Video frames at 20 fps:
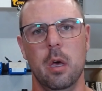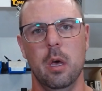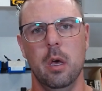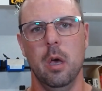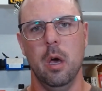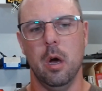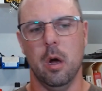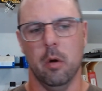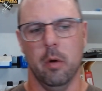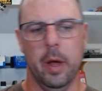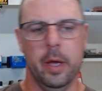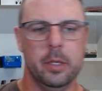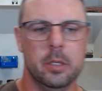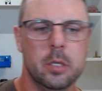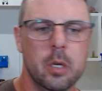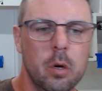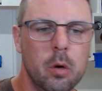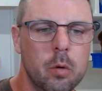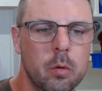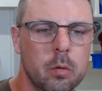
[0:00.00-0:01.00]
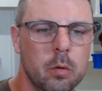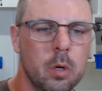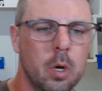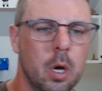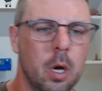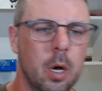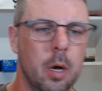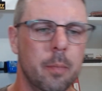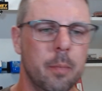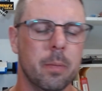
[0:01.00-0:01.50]
All right. So,
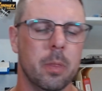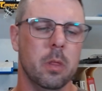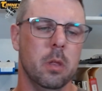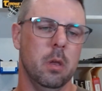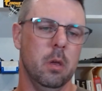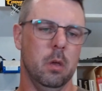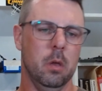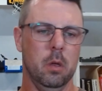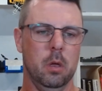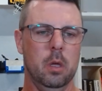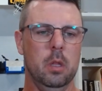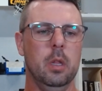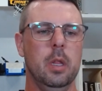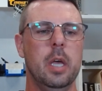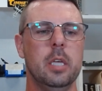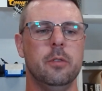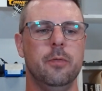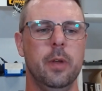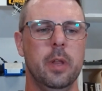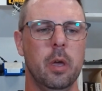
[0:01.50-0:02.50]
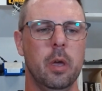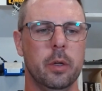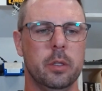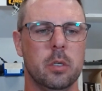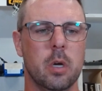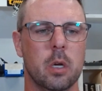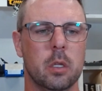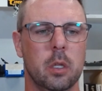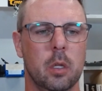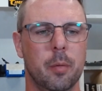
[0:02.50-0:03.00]
in the last video, I
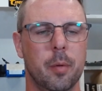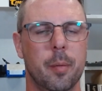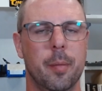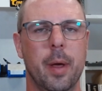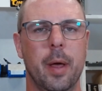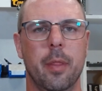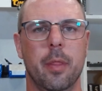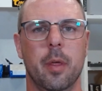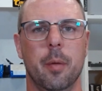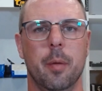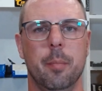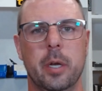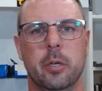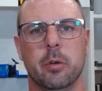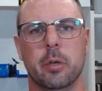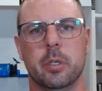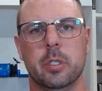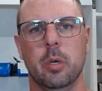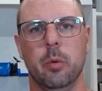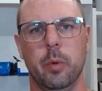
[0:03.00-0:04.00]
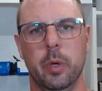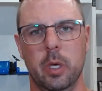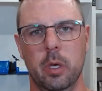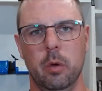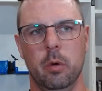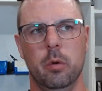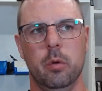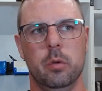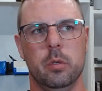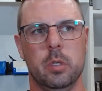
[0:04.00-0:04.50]
talked a little bit about the metrics that we
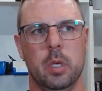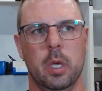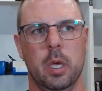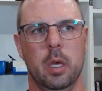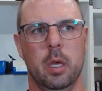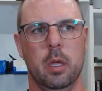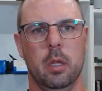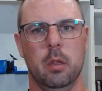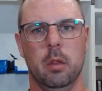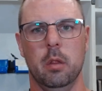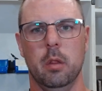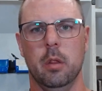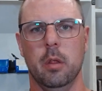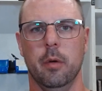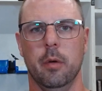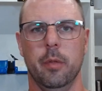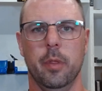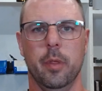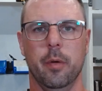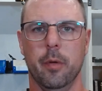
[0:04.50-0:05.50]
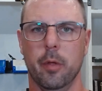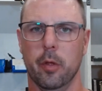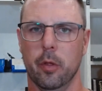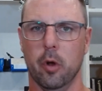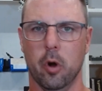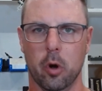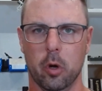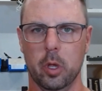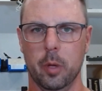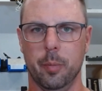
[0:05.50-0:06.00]
use in the
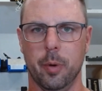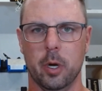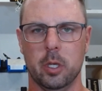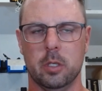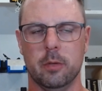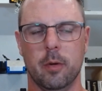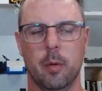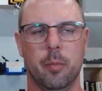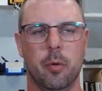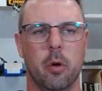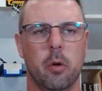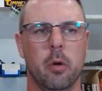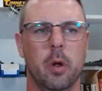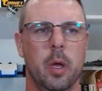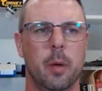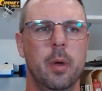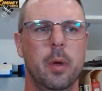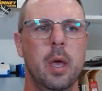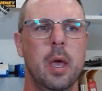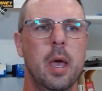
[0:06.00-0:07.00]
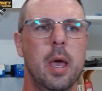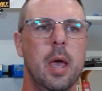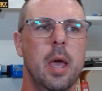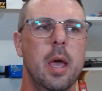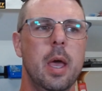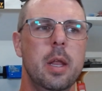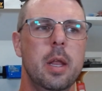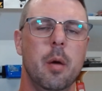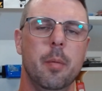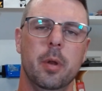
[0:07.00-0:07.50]
early parts of our program.
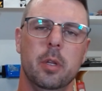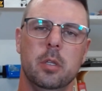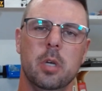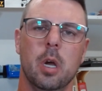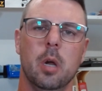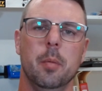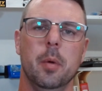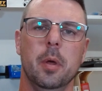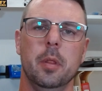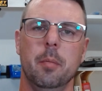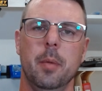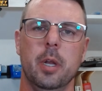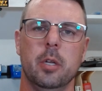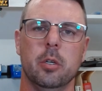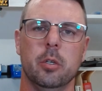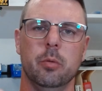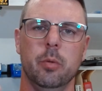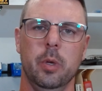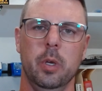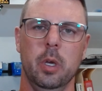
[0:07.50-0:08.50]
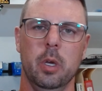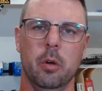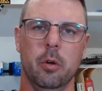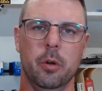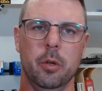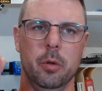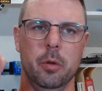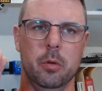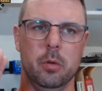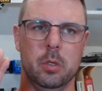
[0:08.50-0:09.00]
Now I'm going to talk about the metrics we
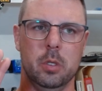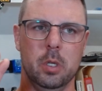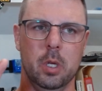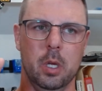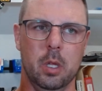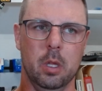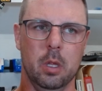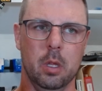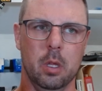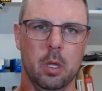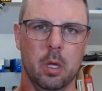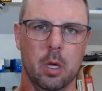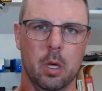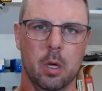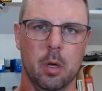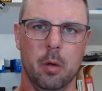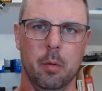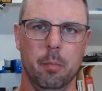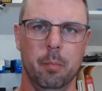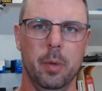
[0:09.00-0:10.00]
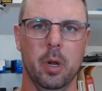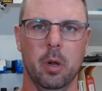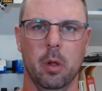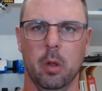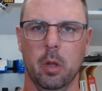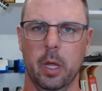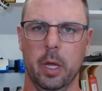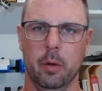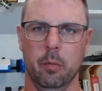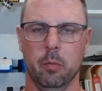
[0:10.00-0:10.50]
introduce in the
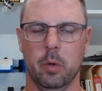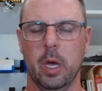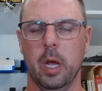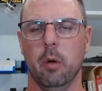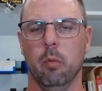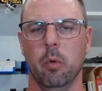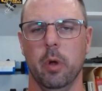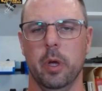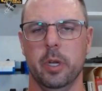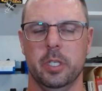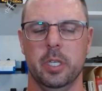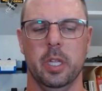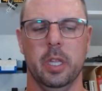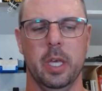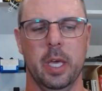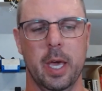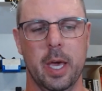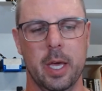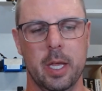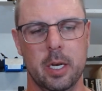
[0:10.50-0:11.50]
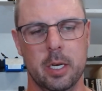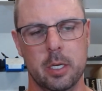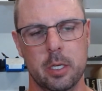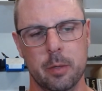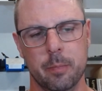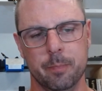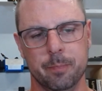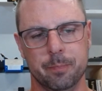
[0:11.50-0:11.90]
middle and kind of run to the end